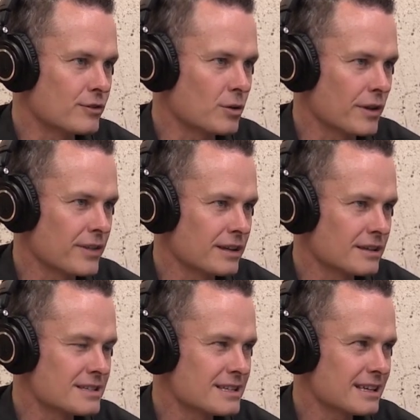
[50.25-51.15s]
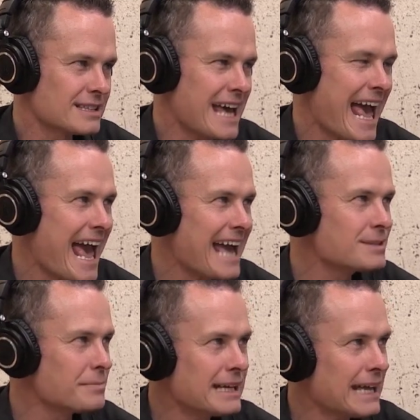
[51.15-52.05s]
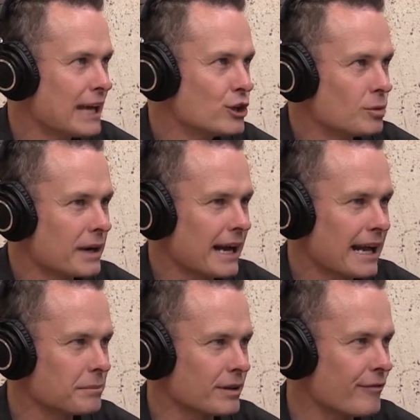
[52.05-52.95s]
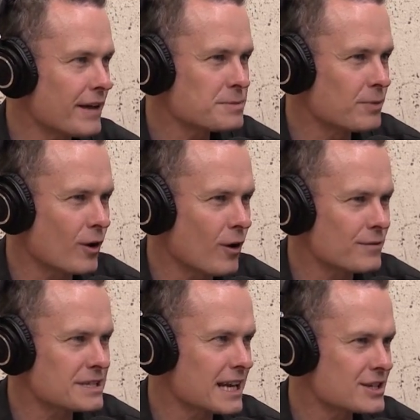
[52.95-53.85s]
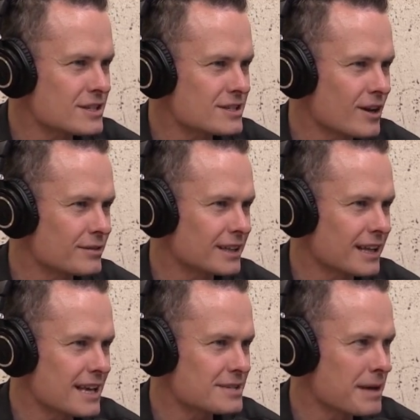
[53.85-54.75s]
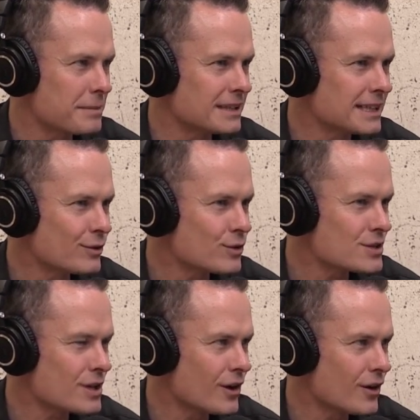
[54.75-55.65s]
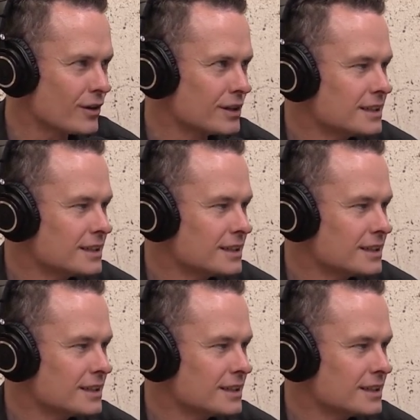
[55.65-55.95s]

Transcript: who I think has tagged me and you in a couple of Facebook conversations over the last maybe year or so.